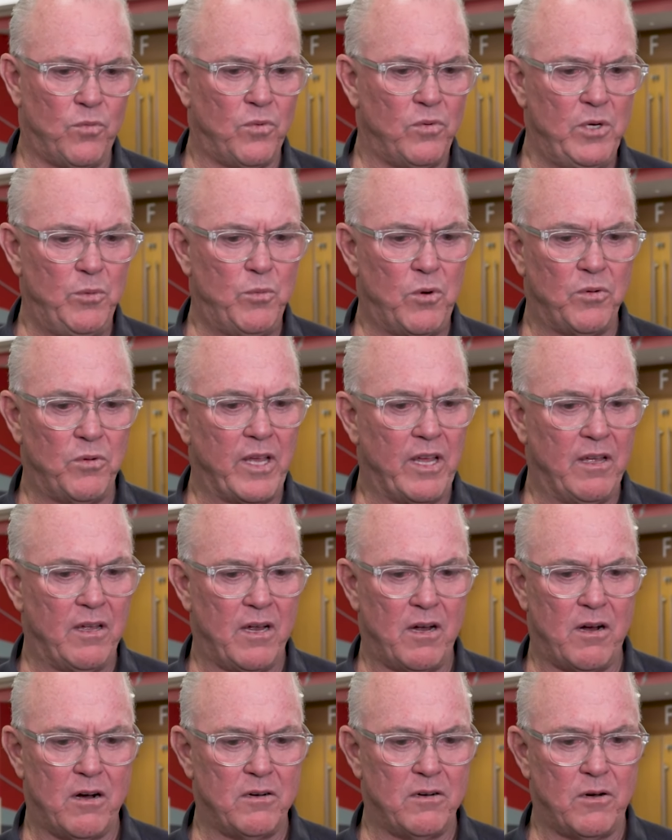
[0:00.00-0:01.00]
we won't
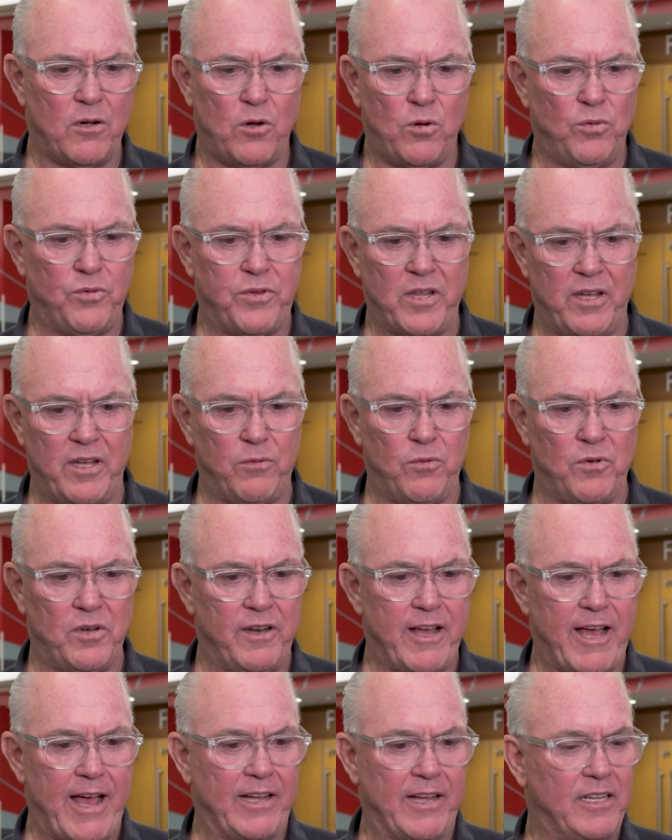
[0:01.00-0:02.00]
get our whole thing with
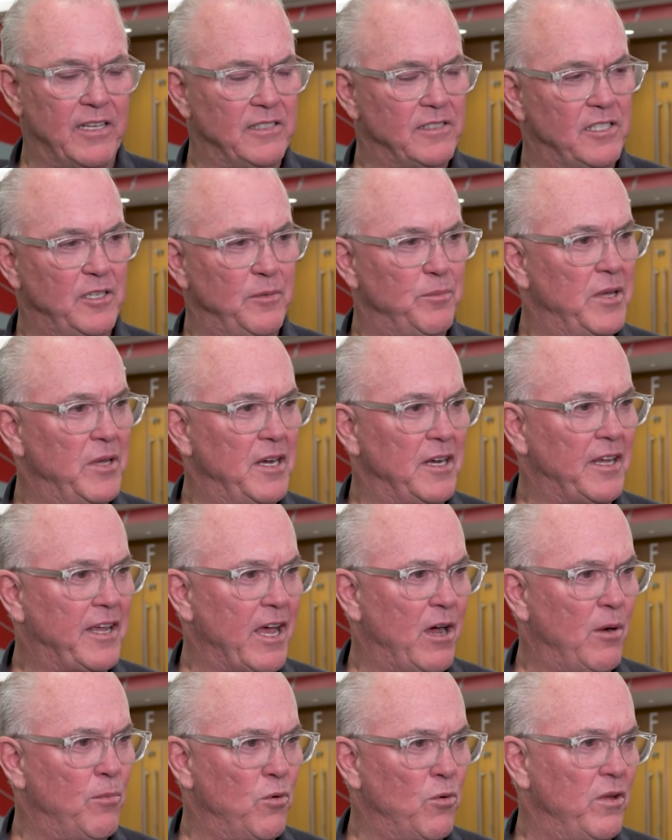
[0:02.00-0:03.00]
Dak is him being a
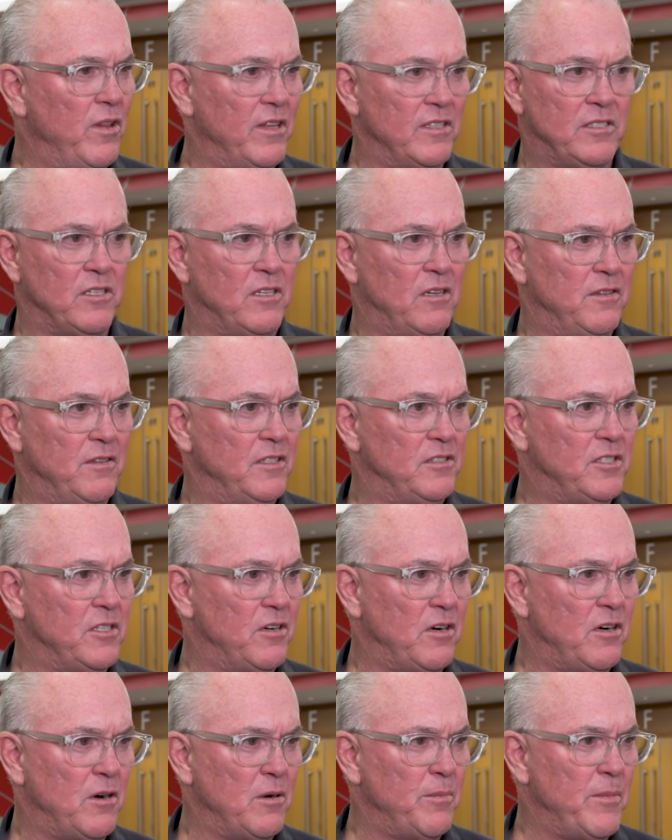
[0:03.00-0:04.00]
cowboy. That's all that's
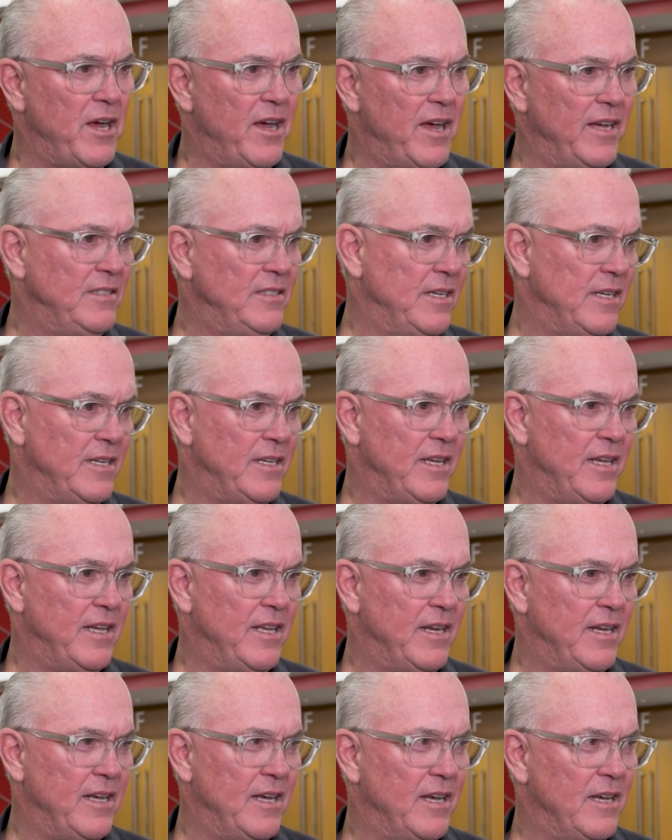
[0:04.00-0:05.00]
on our mind,
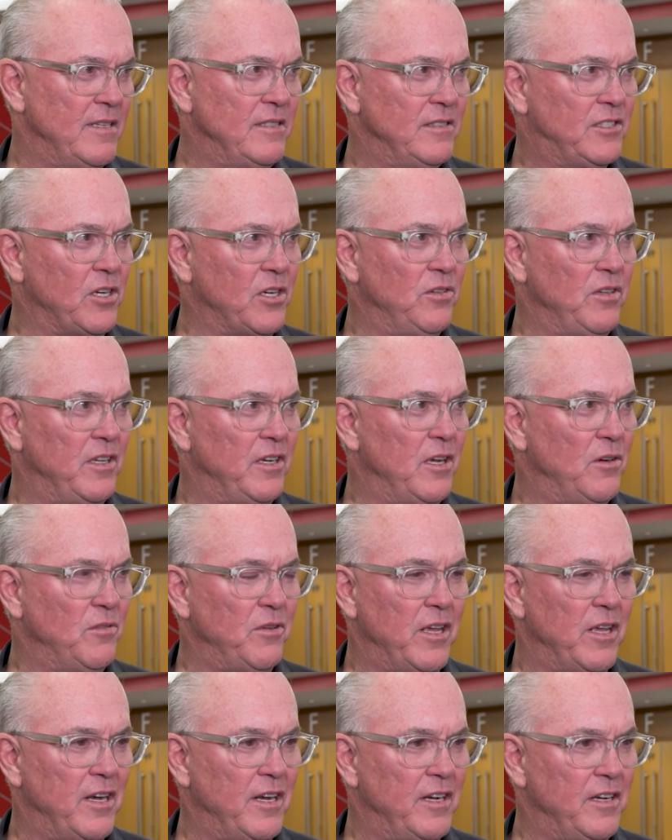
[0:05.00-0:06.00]
and uh, certainly don't
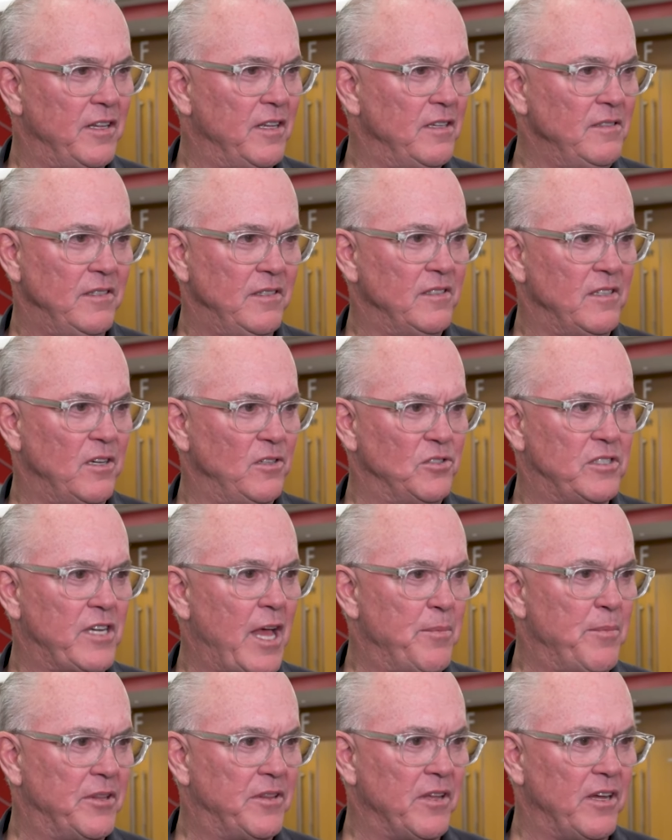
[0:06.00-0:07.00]
get into those
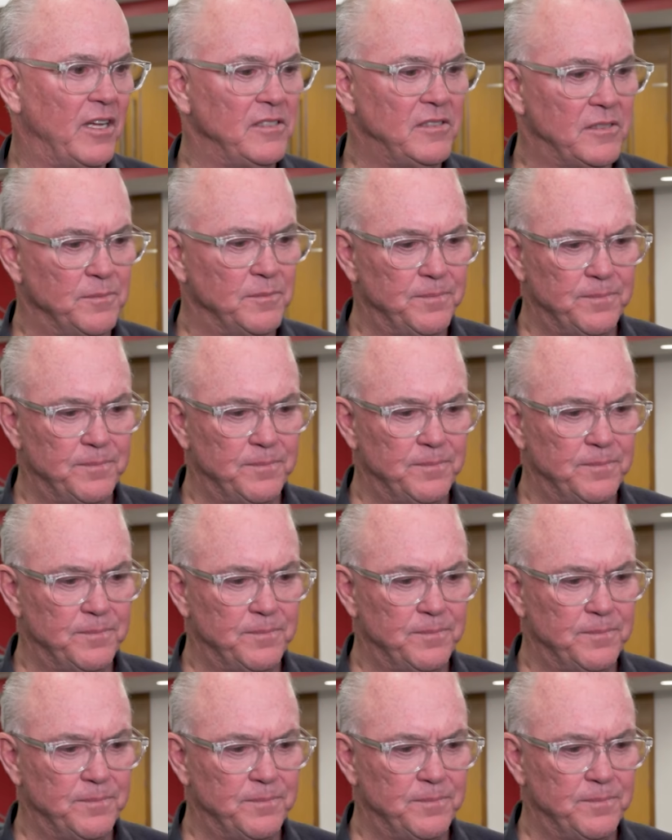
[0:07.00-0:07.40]
type of thoughts.